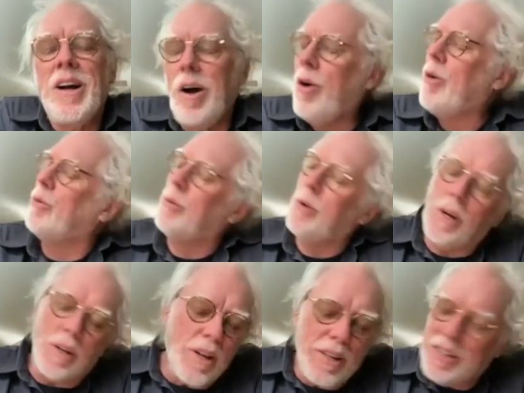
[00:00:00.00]
oh, we're
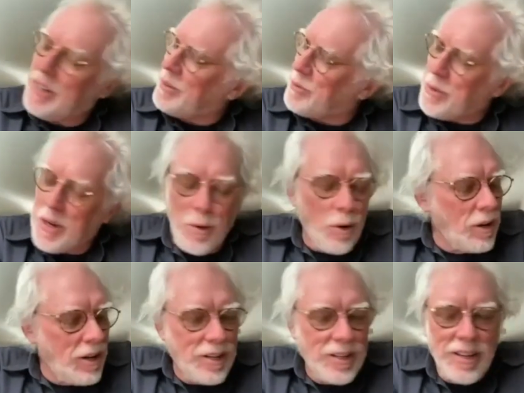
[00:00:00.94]
lucky, we're
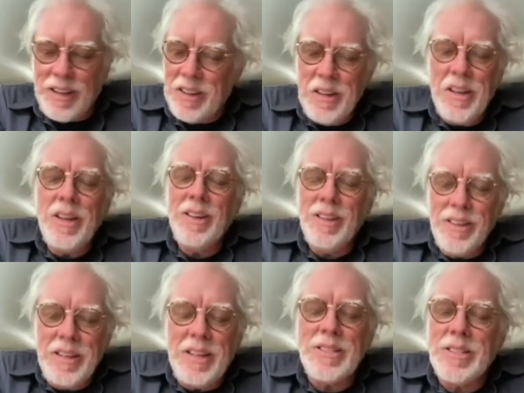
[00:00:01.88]
lucky. Or oh,
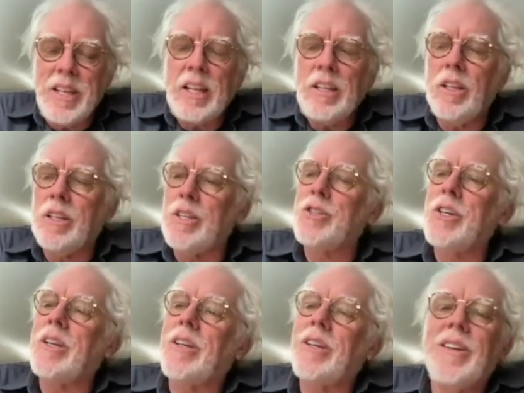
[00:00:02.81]
pushing yes, those
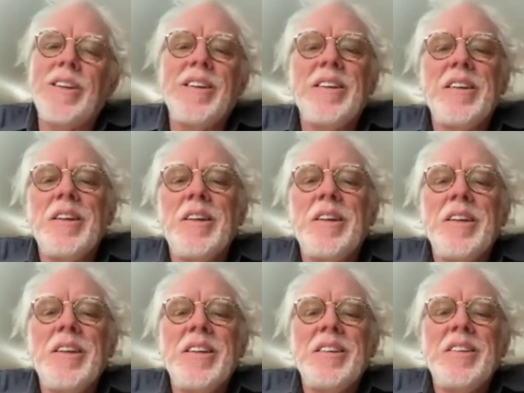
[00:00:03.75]
envelopes. Yeah, yeah.
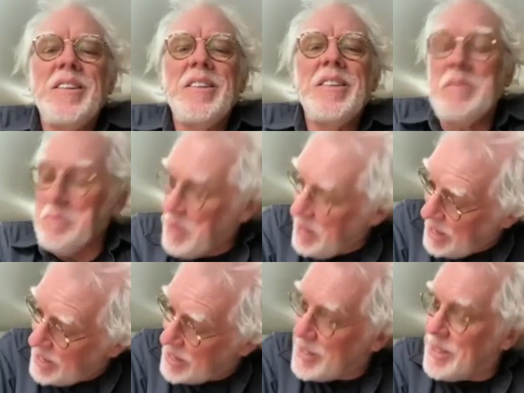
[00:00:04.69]

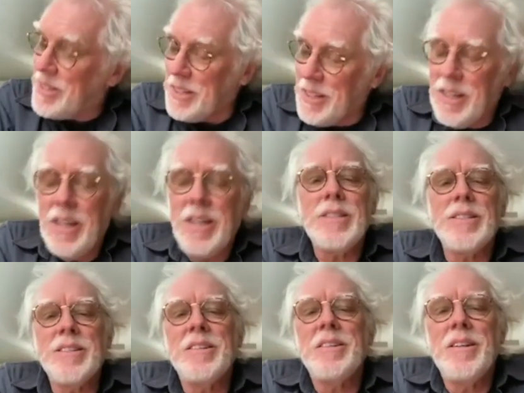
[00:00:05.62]
Yes, yes.